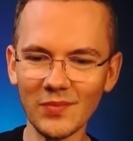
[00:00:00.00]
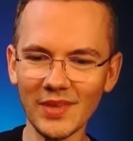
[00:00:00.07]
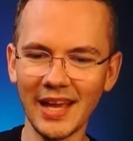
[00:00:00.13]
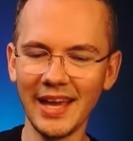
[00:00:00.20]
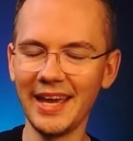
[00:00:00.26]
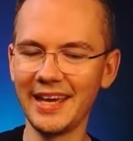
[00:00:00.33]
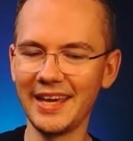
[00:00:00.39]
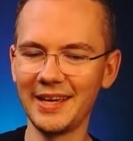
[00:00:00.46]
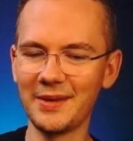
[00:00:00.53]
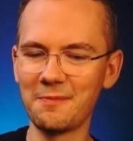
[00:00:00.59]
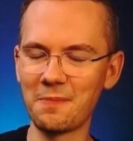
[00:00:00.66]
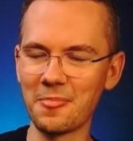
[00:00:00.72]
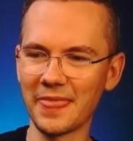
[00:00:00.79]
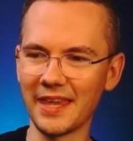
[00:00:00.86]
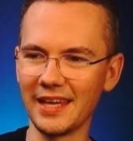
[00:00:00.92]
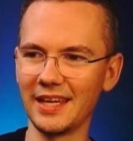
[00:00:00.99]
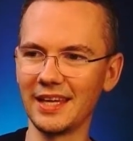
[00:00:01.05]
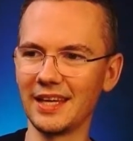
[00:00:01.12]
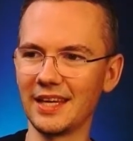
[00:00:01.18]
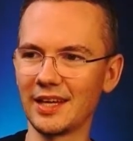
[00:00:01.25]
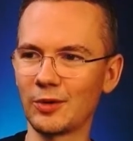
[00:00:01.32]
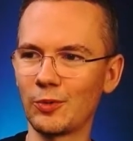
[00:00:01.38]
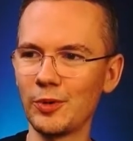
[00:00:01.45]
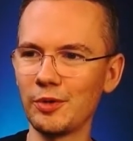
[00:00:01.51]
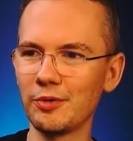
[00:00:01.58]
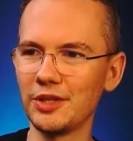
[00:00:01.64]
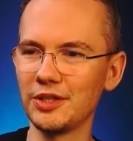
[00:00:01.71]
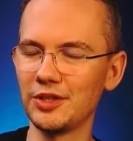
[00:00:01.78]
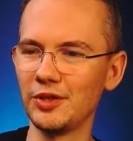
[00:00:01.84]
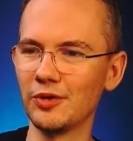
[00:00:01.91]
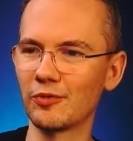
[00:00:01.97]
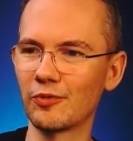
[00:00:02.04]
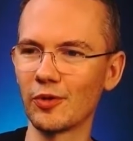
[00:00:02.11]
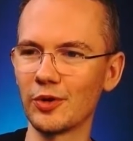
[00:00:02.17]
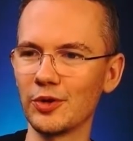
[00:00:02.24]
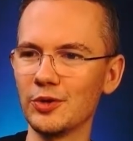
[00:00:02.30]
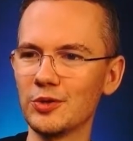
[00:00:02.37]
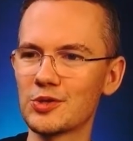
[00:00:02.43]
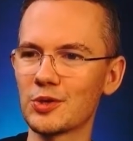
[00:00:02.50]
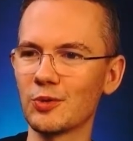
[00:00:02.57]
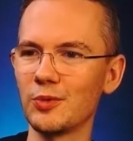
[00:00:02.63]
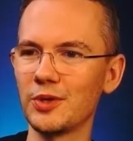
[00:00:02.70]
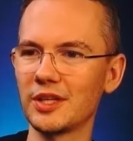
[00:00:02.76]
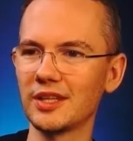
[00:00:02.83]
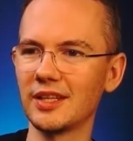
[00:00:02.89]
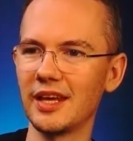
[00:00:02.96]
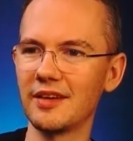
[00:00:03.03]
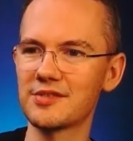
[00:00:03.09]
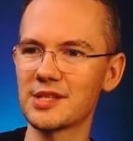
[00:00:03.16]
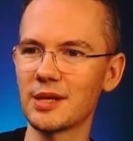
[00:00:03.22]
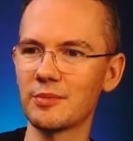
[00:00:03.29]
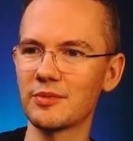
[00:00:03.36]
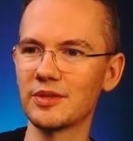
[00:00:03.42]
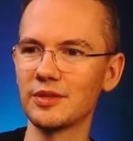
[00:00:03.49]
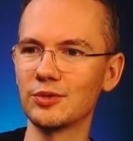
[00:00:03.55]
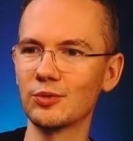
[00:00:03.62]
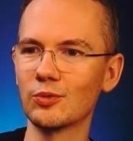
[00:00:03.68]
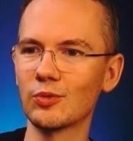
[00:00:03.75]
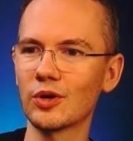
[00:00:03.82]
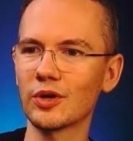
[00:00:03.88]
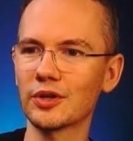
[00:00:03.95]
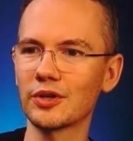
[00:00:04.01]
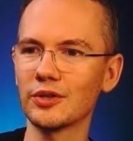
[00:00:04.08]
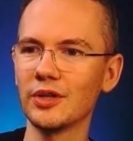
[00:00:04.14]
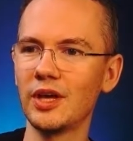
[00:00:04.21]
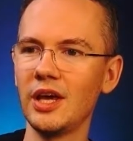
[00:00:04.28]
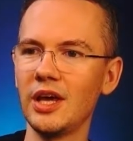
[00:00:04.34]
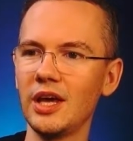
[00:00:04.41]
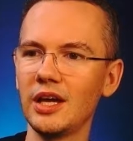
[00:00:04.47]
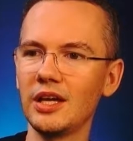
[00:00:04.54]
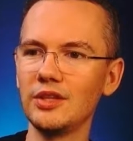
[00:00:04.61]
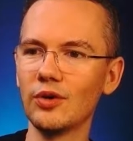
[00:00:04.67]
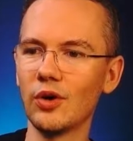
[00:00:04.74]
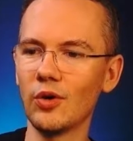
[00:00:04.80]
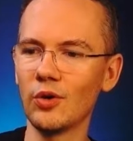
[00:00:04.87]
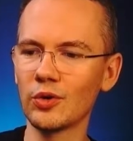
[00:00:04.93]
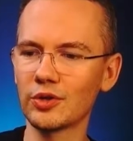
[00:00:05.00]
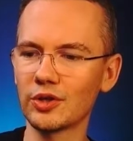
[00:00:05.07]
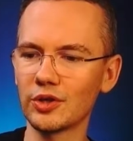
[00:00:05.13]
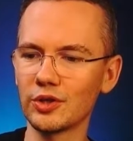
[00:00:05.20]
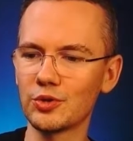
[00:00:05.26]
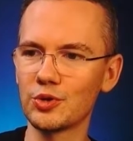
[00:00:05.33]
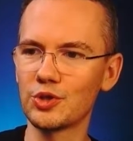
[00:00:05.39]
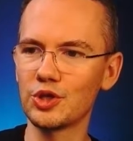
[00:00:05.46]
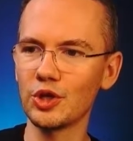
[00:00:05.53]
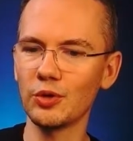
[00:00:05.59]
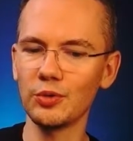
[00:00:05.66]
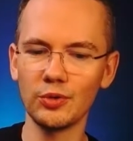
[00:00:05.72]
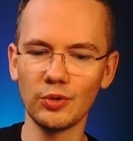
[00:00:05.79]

a query in here for you so we can have something to work on in order to show you